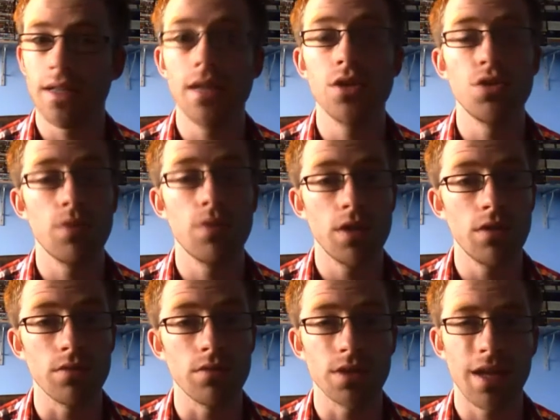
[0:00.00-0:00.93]
gives you a
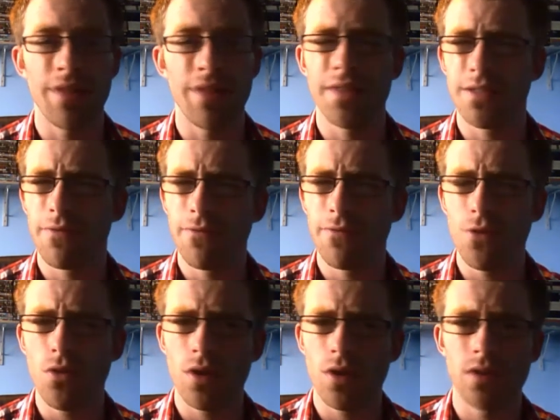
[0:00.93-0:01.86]
use, and this
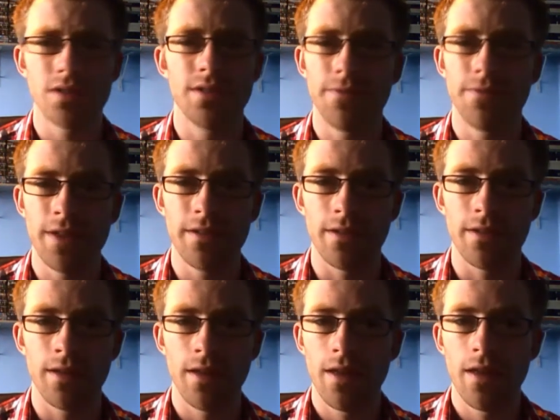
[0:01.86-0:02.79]
four cost
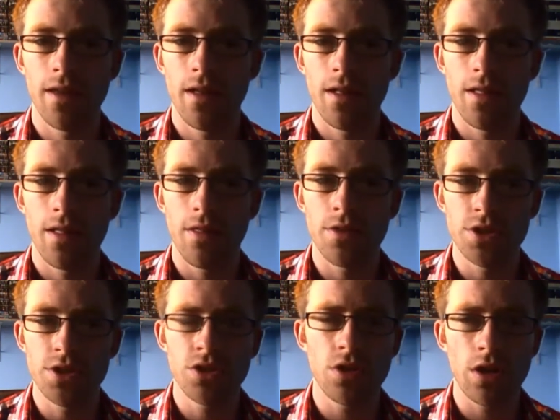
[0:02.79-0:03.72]
defender there's
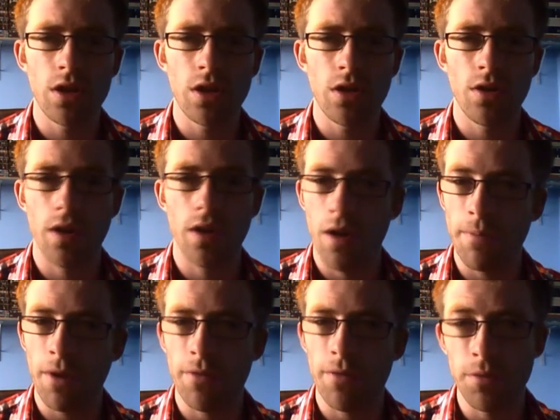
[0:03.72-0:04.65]
not a lot,
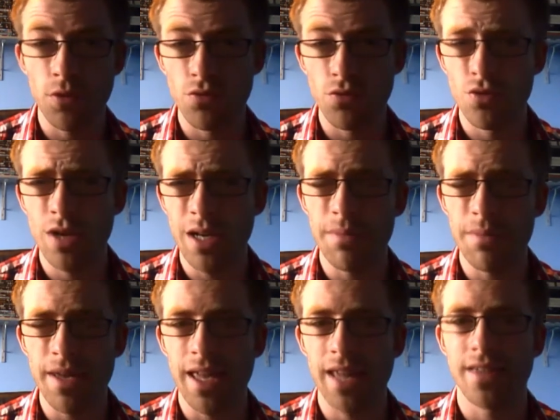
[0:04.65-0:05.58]
apart from your really
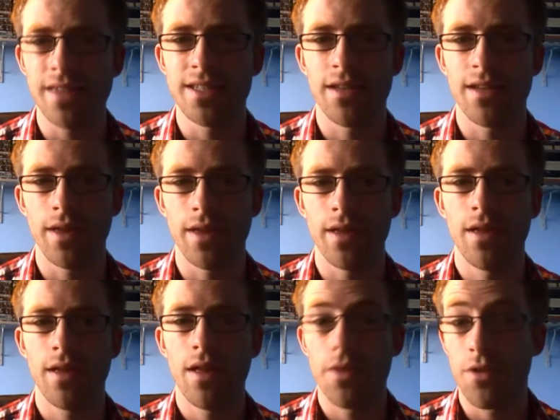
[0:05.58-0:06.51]
big hitters out there,
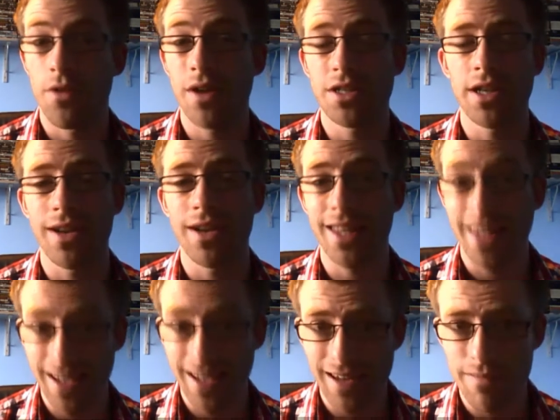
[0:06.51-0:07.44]
that are actually going to
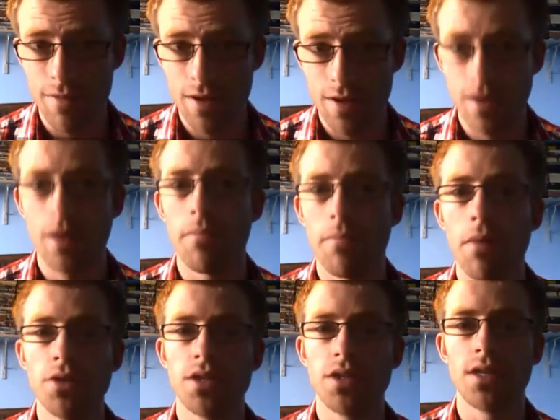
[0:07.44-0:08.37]
kill him.
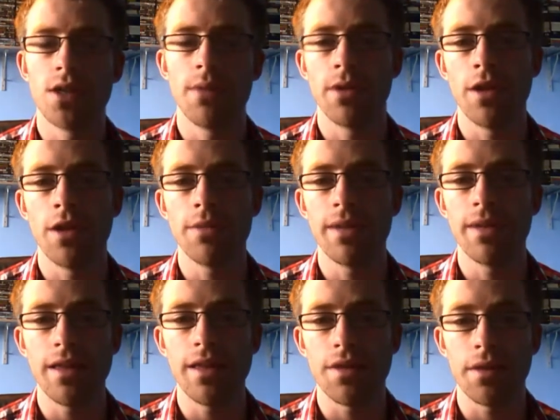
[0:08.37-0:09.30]
Most of the time, he'll only be
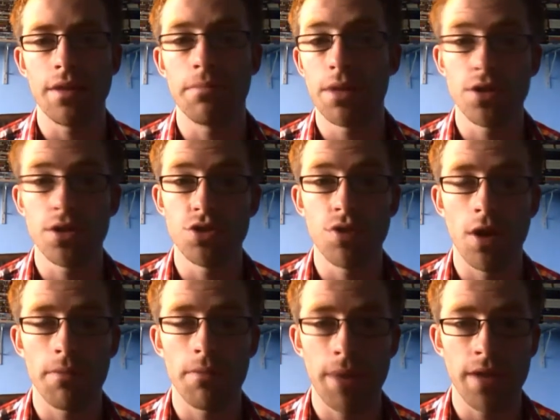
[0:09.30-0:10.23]
leaving because you
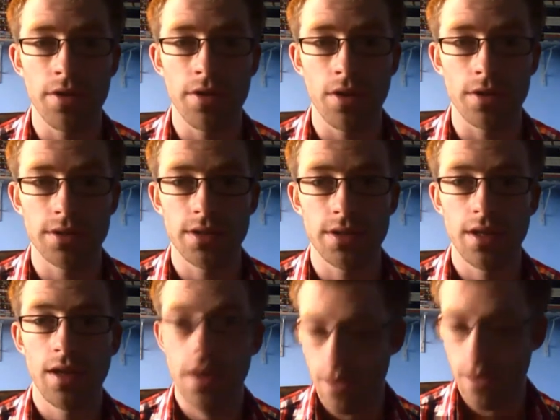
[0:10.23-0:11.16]
can't pay the cost.
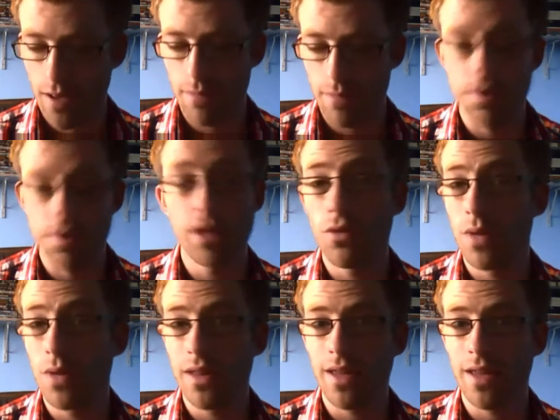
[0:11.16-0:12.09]
Um, but if you're
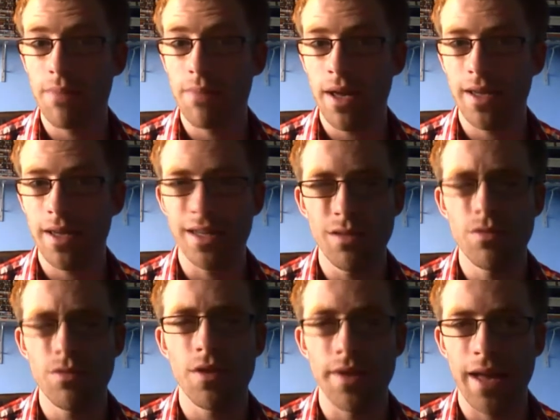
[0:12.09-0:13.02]
willing to keep paying it, you've
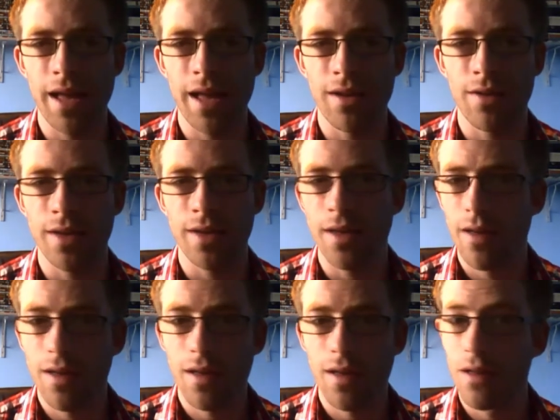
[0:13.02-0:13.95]
got an ally
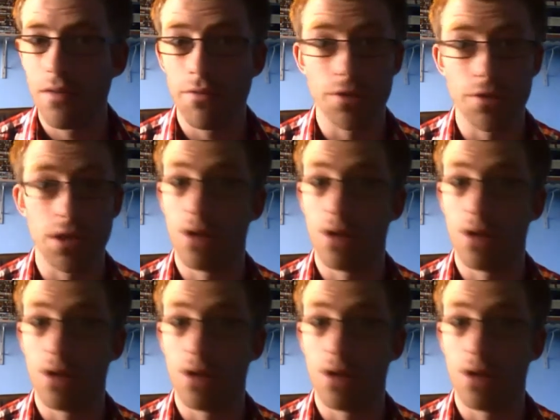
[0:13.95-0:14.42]
for as